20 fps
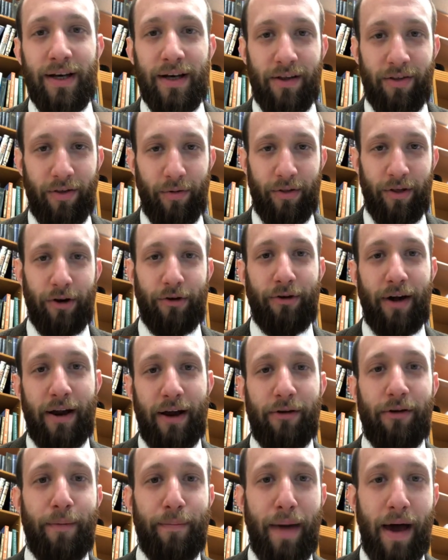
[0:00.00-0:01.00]
So it's a
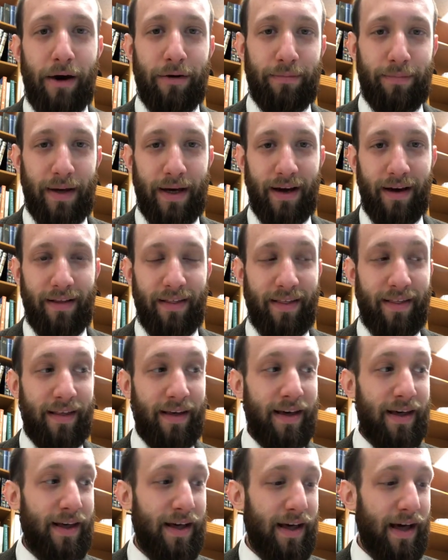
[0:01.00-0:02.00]
greater amount because
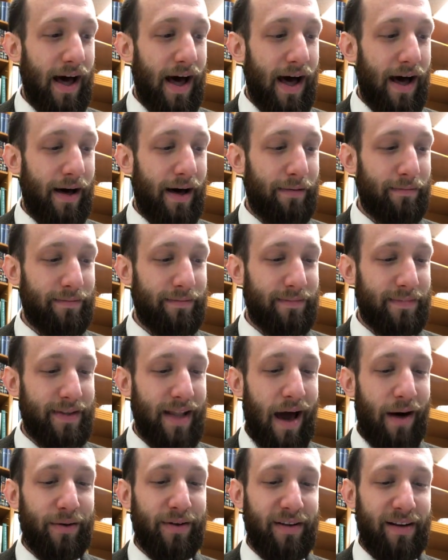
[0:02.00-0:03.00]

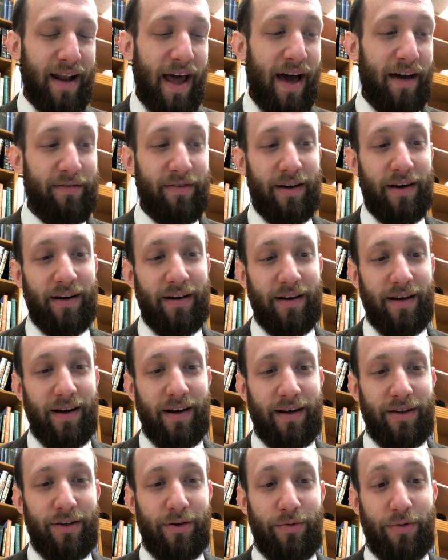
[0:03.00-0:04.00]
now it doesn't have
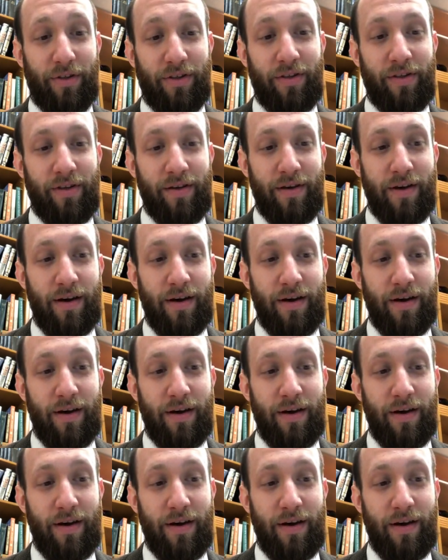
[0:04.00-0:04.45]
a use